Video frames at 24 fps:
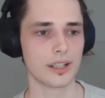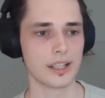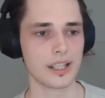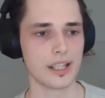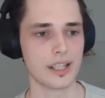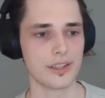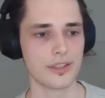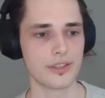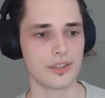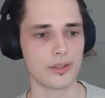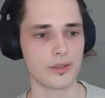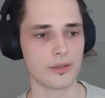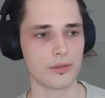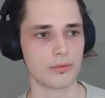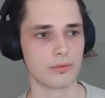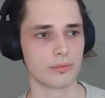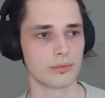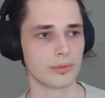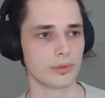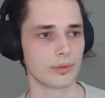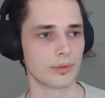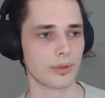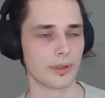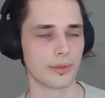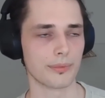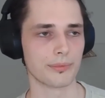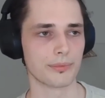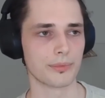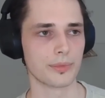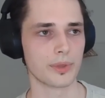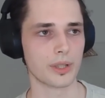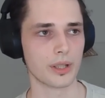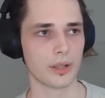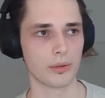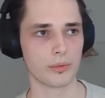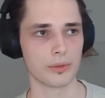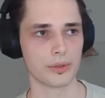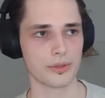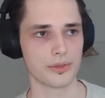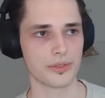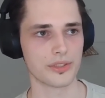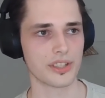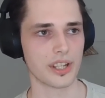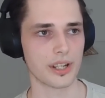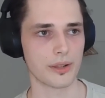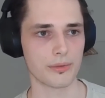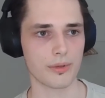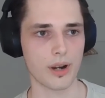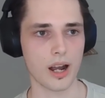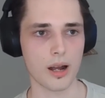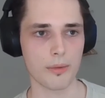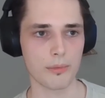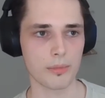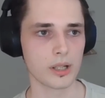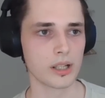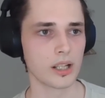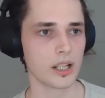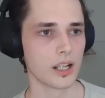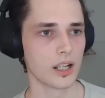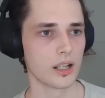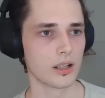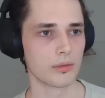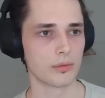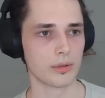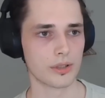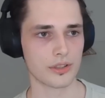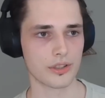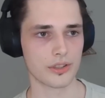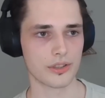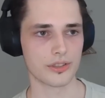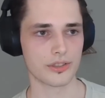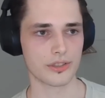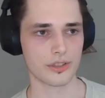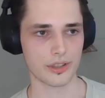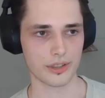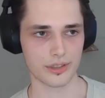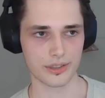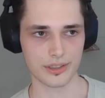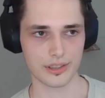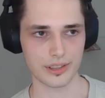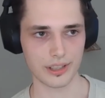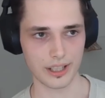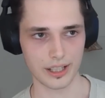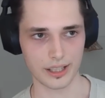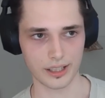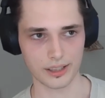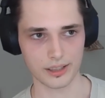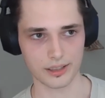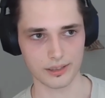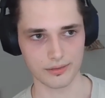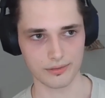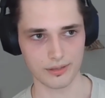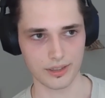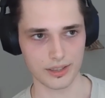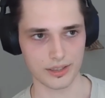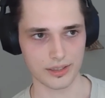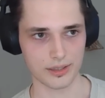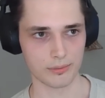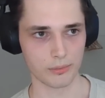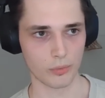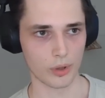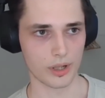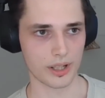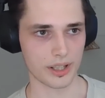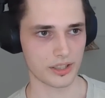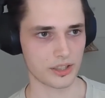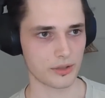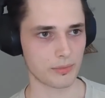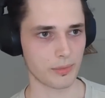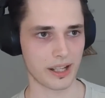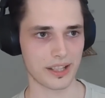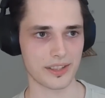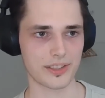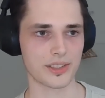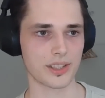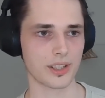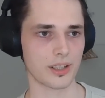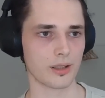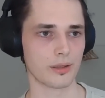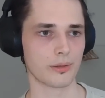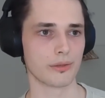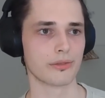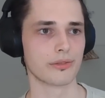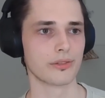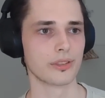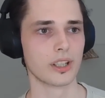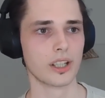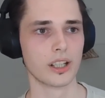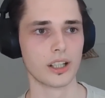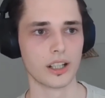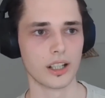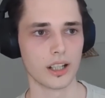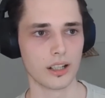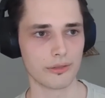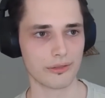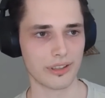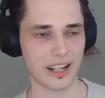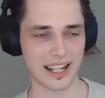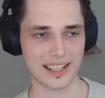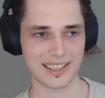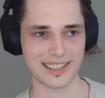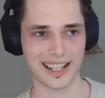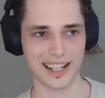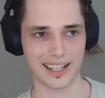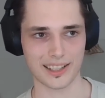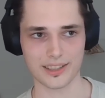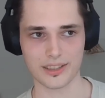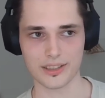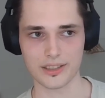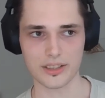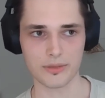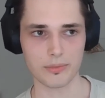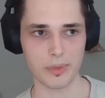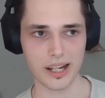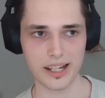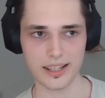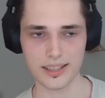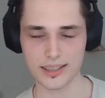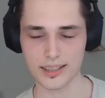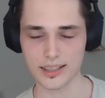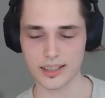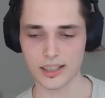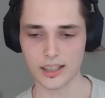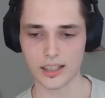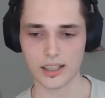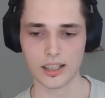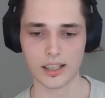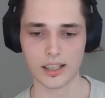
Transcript: into, what you say, RAM, which is just like this more expensive fast access space.